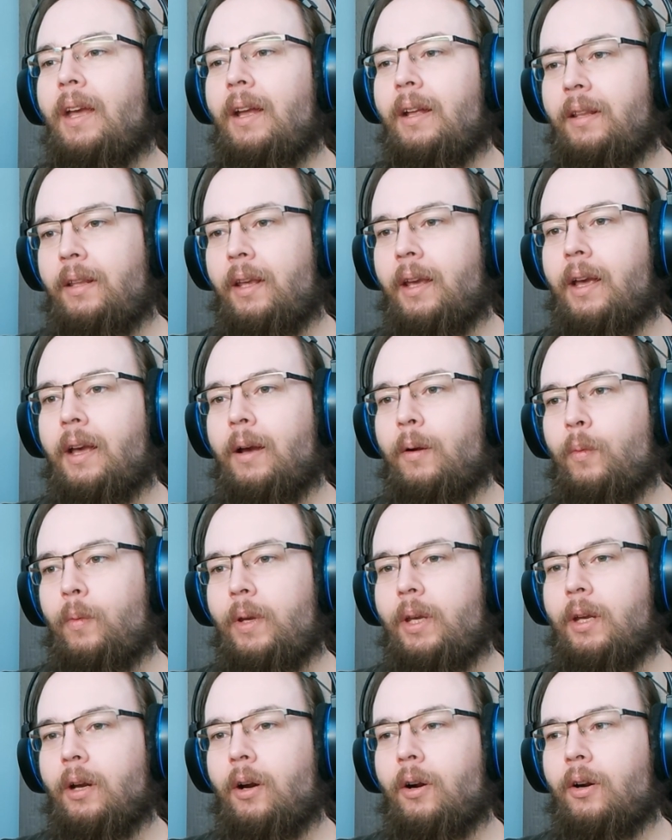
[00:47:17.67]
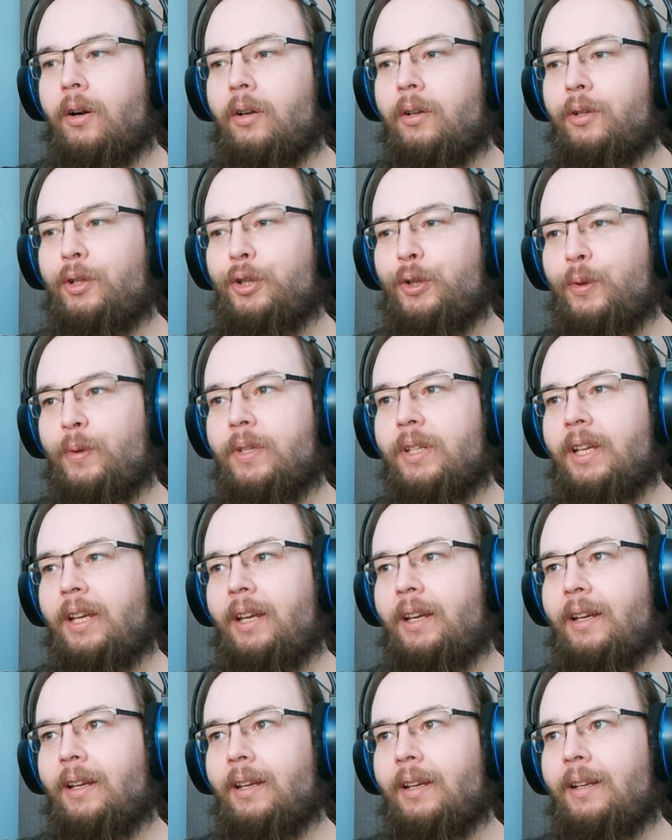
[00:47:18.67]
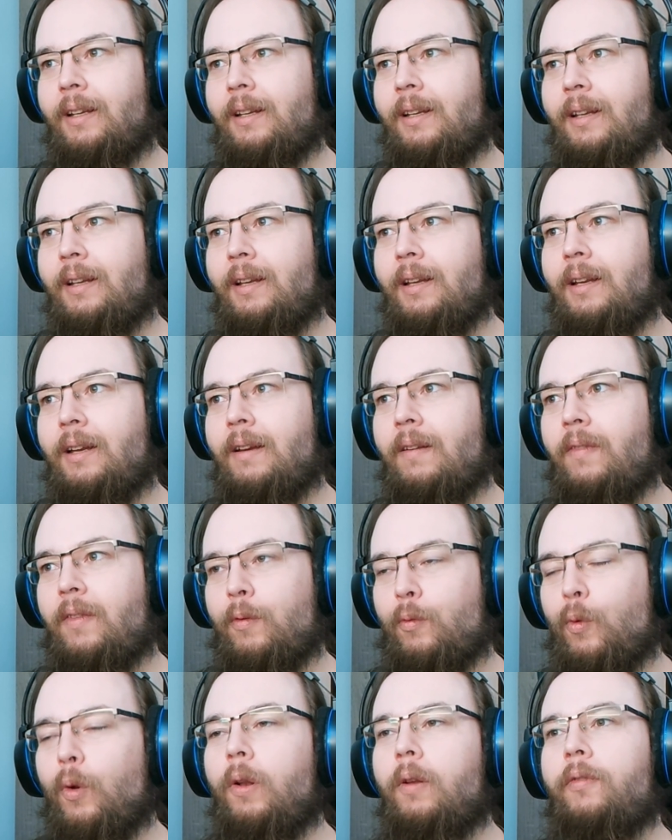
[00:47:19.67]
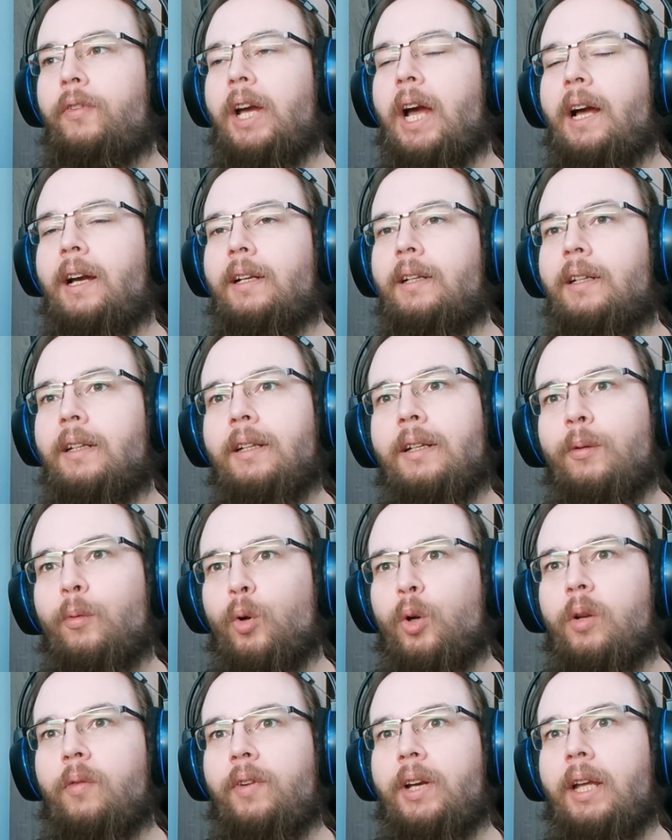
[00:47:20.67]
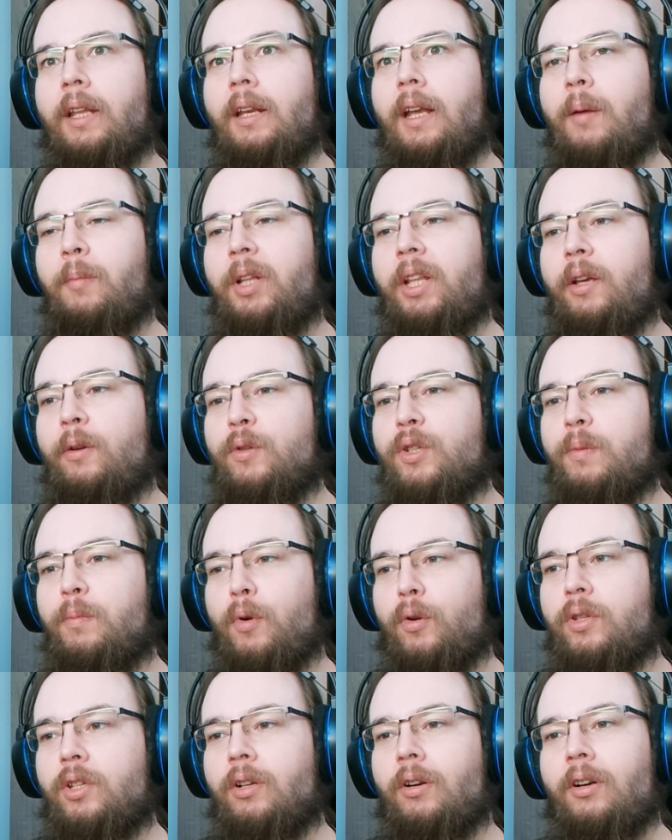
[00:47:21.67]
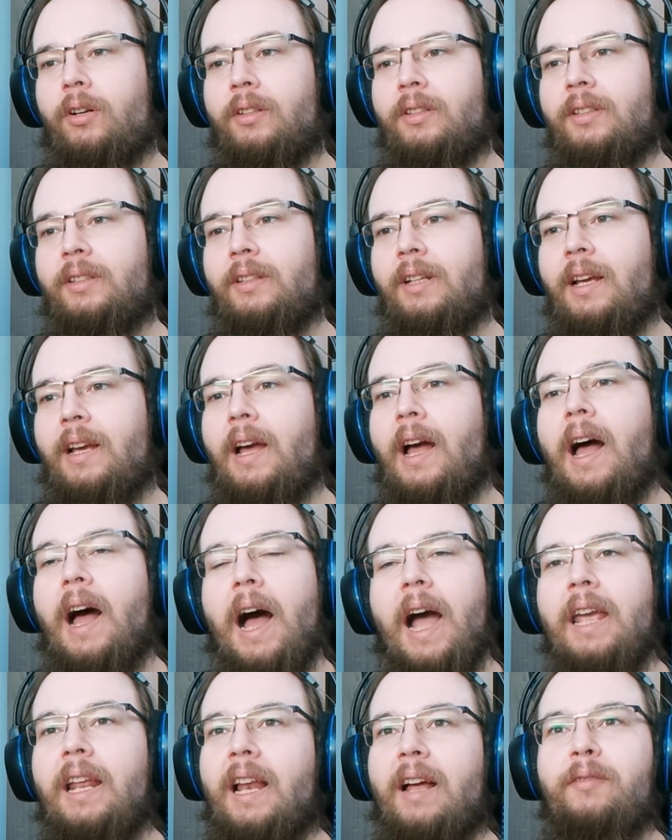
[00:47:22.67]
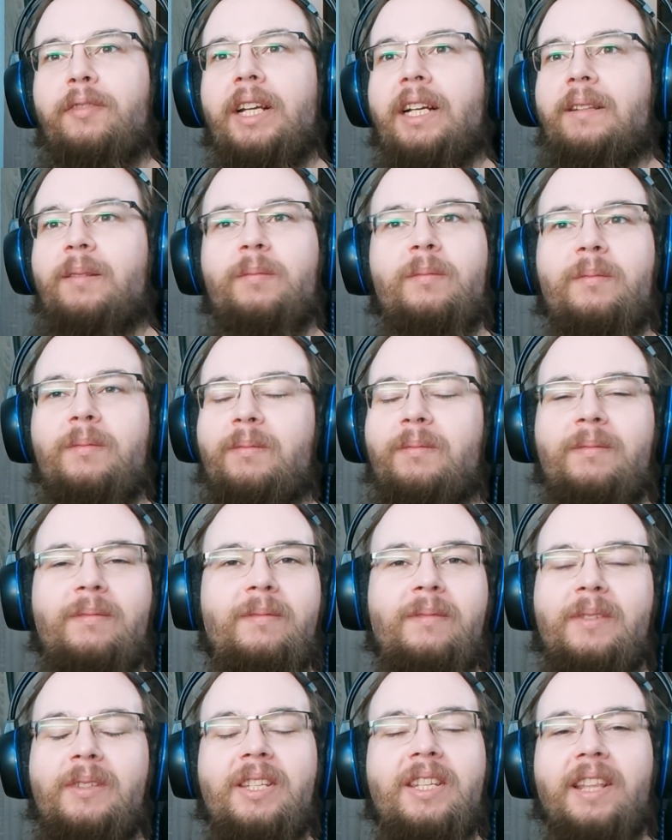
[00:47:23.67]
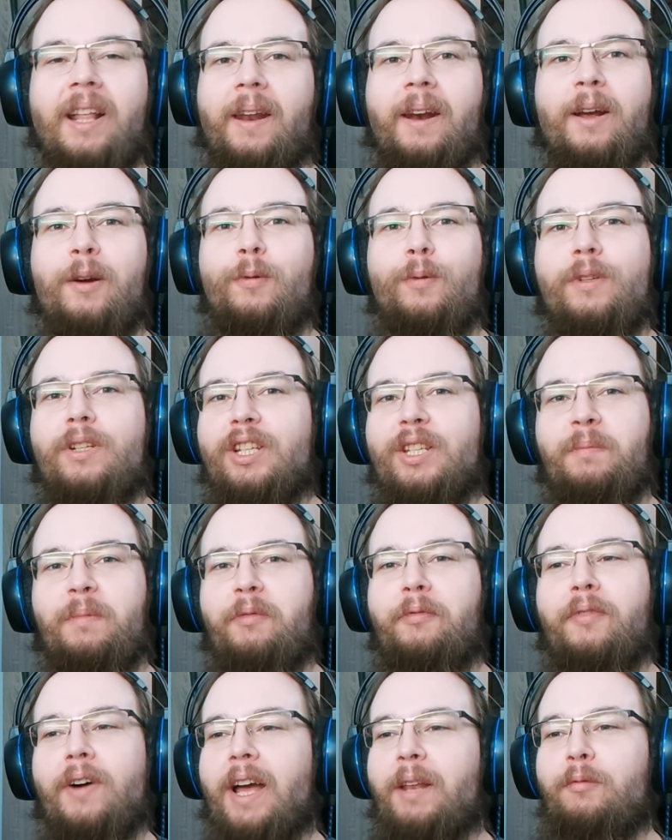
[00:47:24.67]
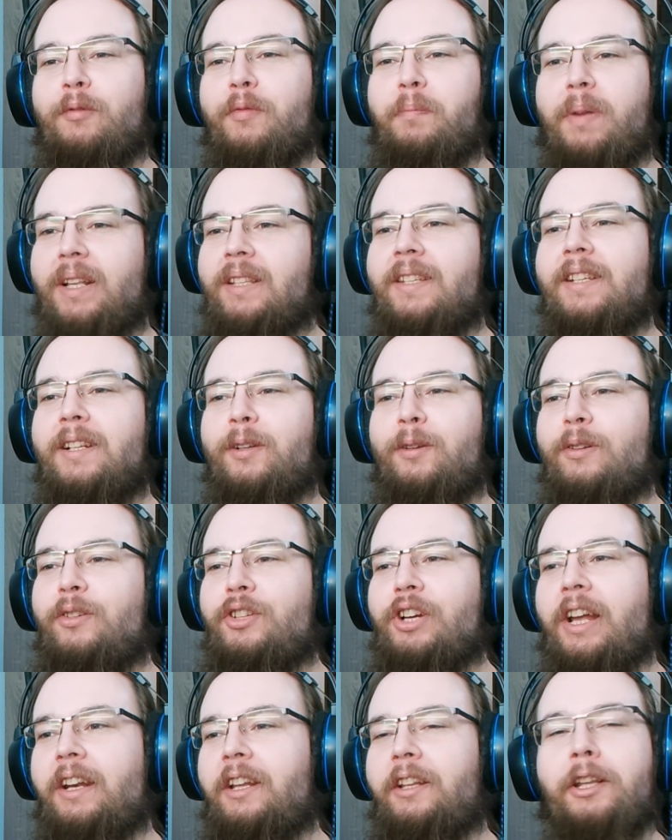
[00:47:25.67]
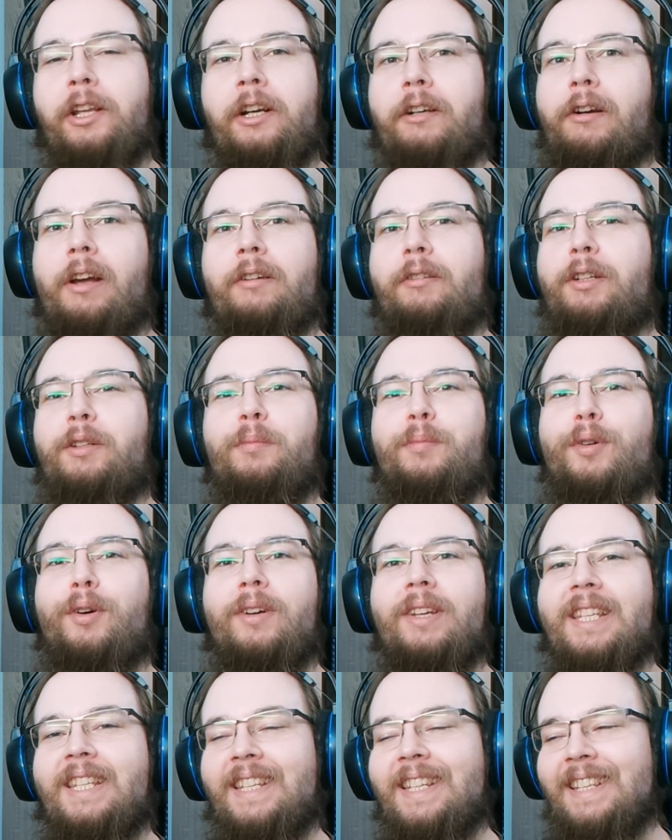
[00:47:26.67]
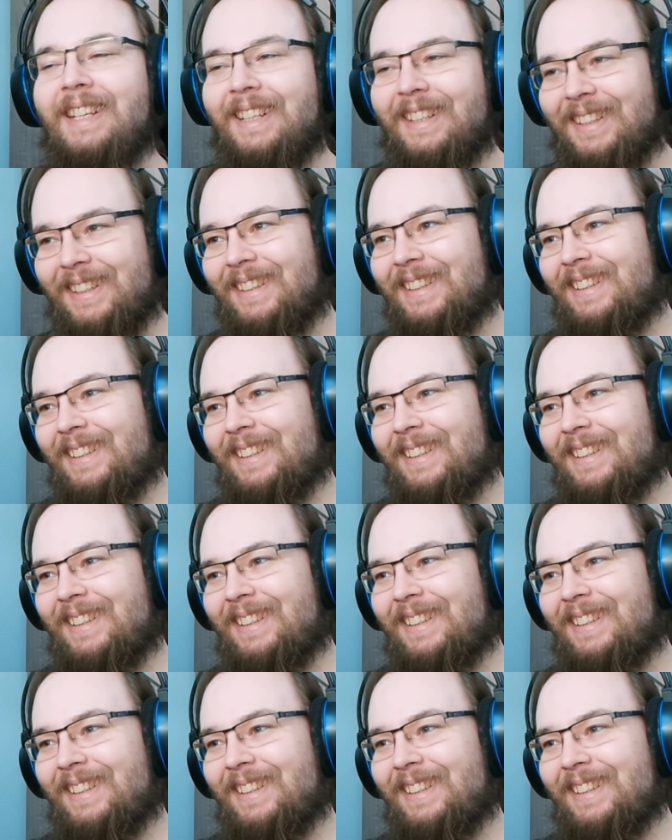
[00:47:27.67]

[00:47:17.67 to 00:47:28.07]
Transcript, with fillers: And yeah, we are choosing Wolfgang, Wolfgang Amadeus Mozart. I love that Stanak would just be fine with Pencil Gonchana and her errand boys.